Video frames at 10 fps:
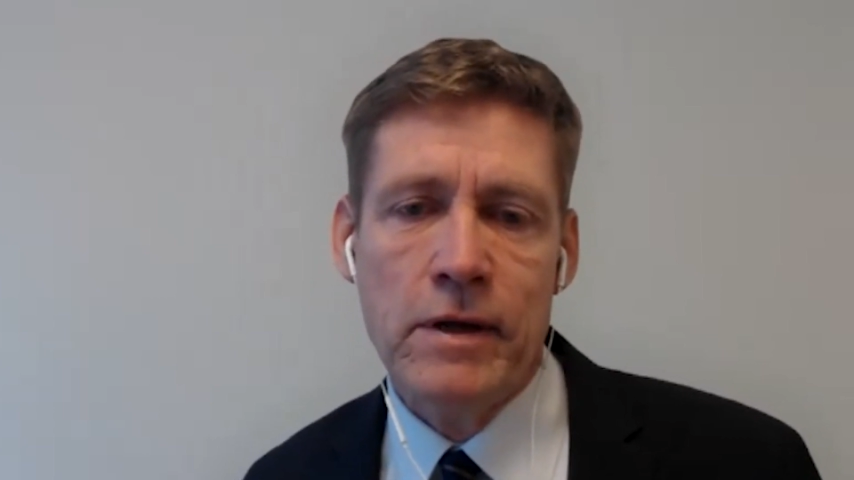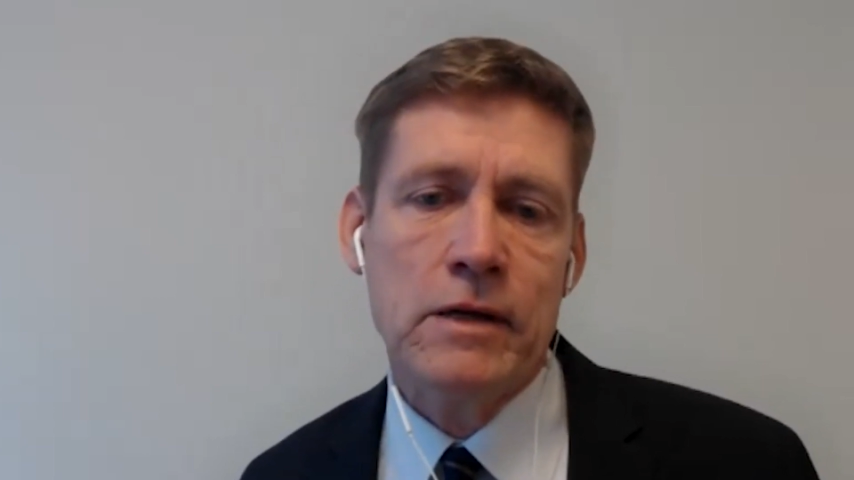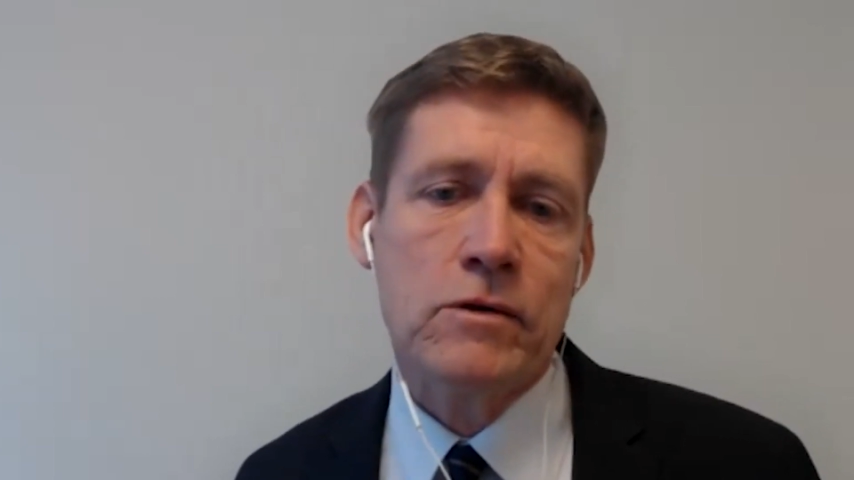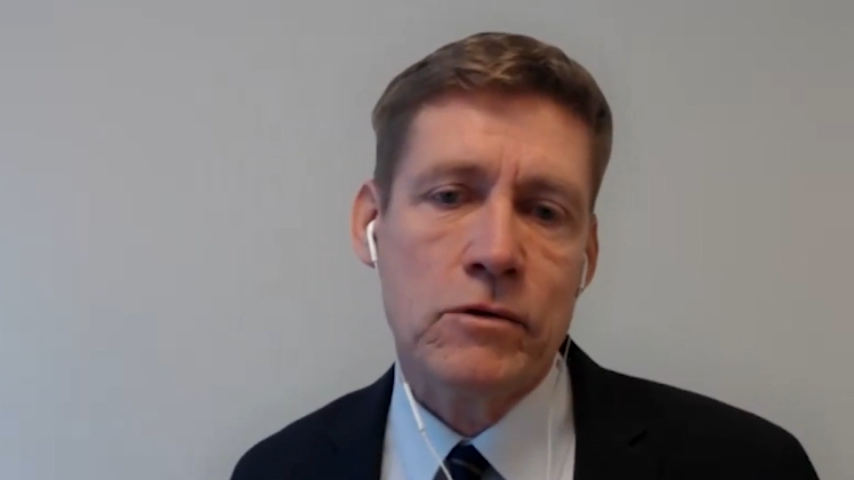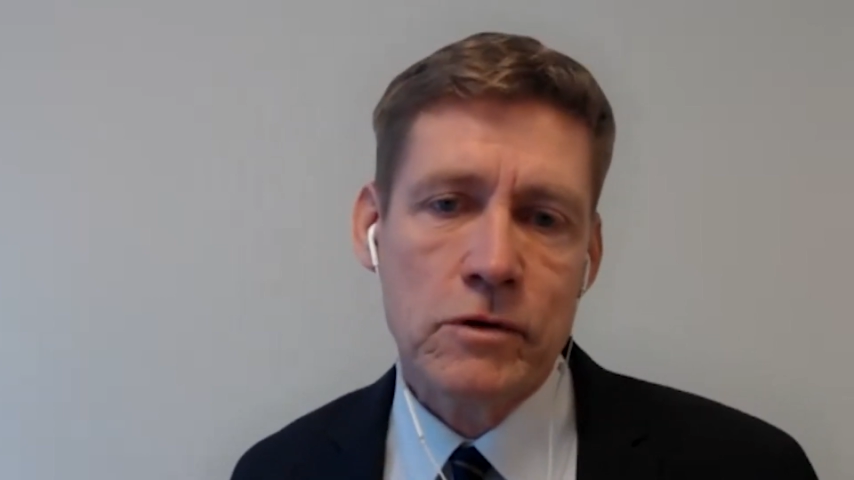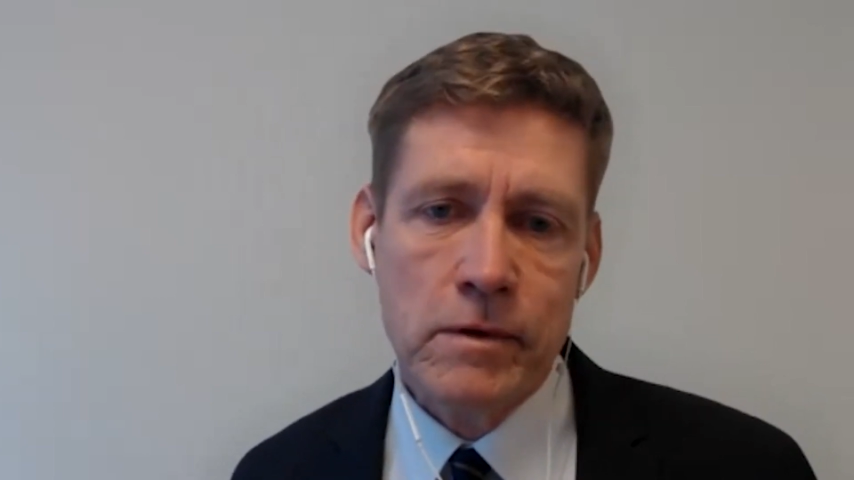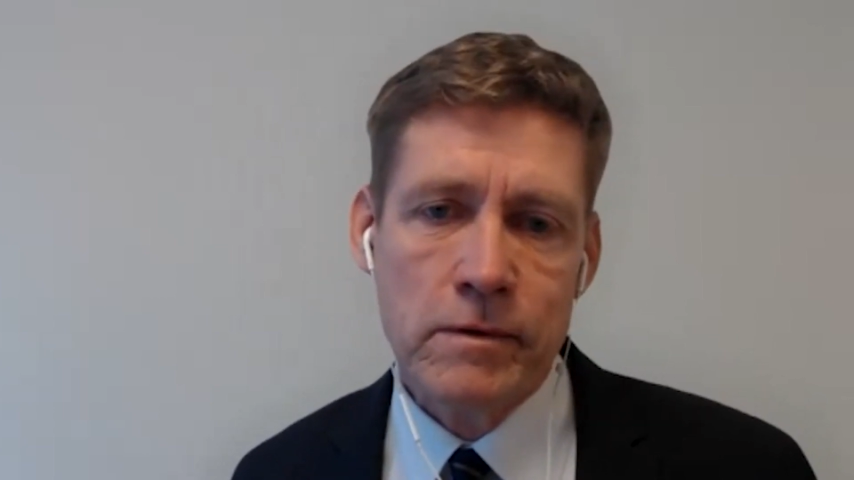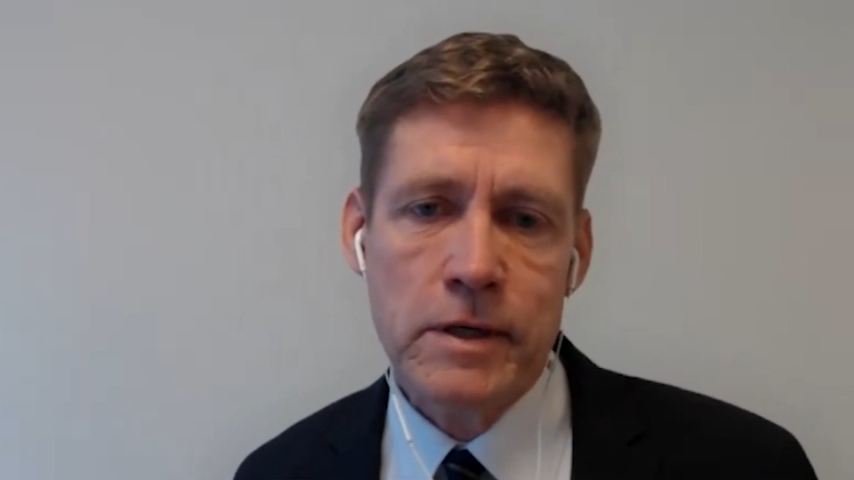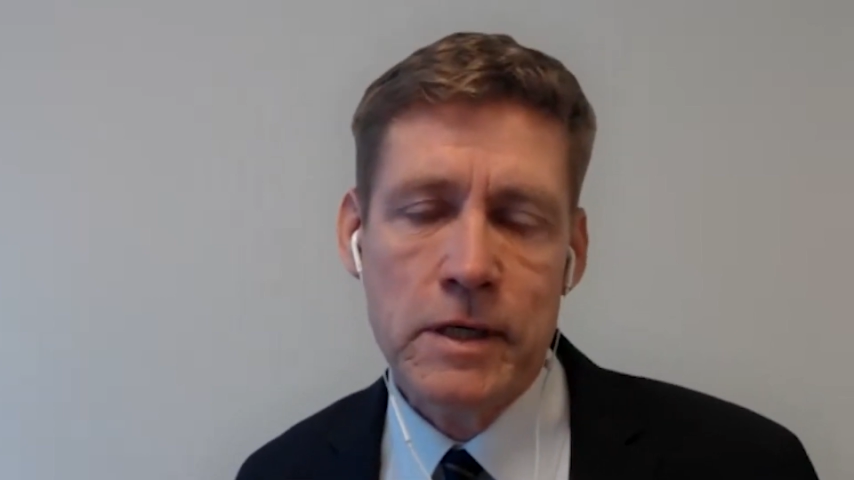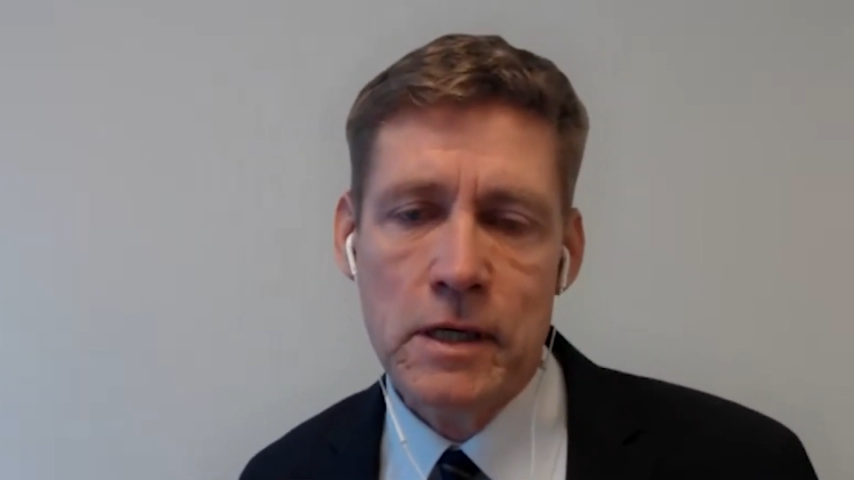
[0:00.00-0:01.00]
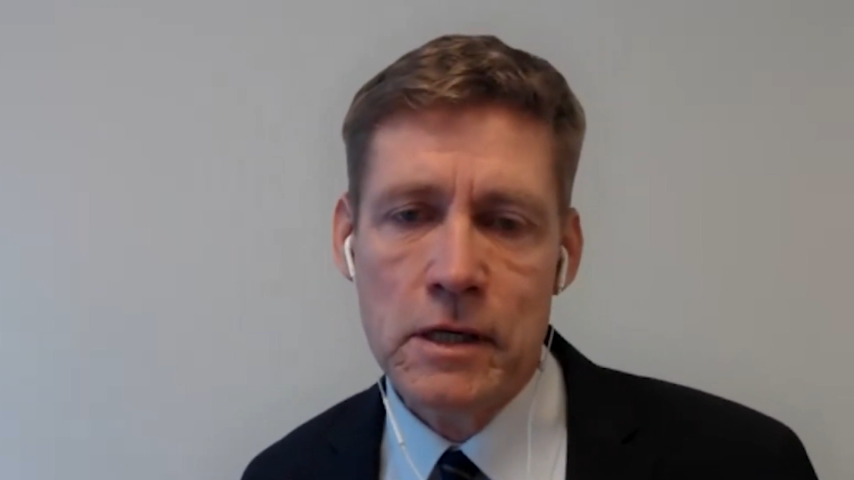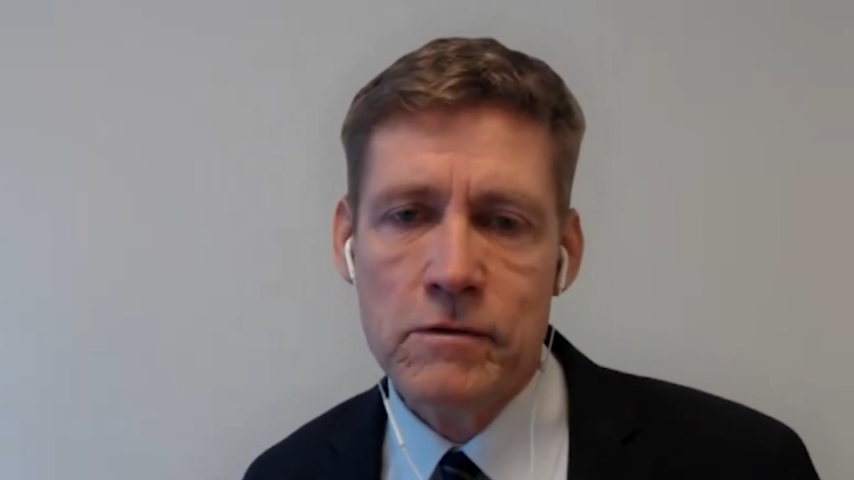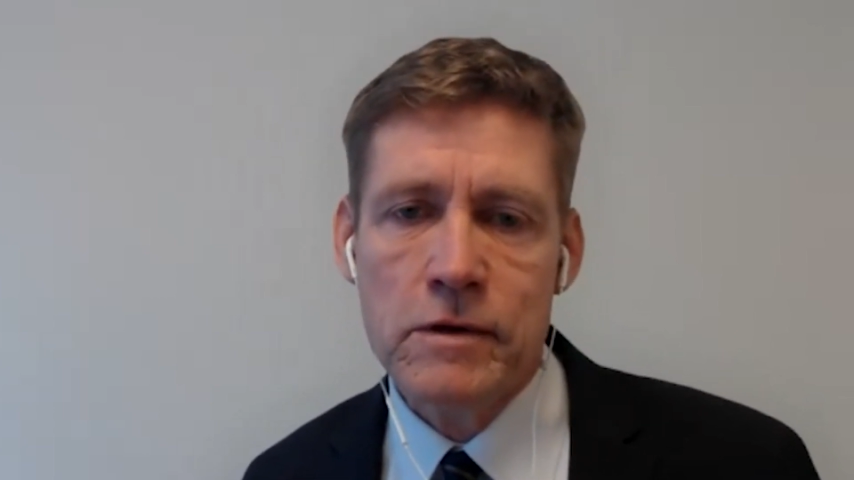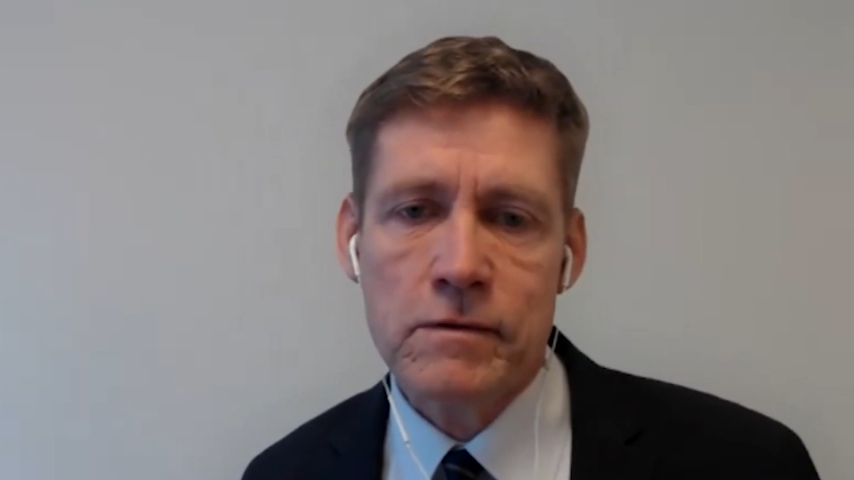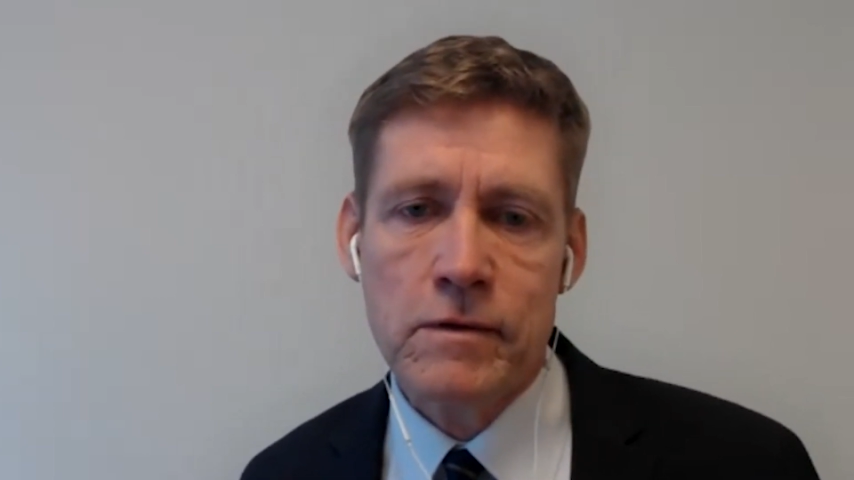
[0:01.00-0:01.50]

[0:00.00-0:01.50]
And that's also what we see in interest